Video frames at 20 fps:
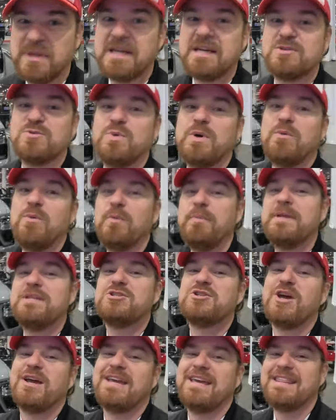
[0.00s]
because we will be
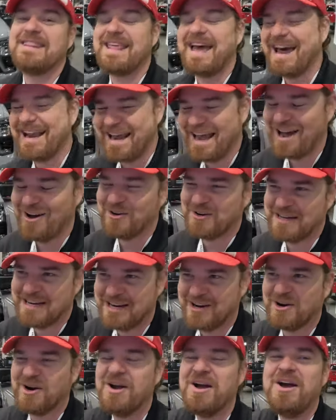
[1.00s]
checking that out
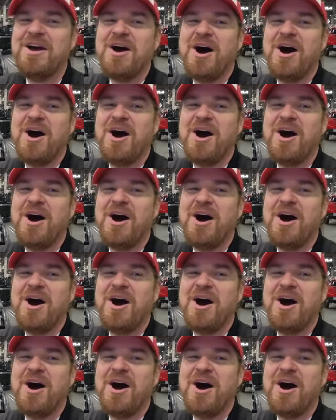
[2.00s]
here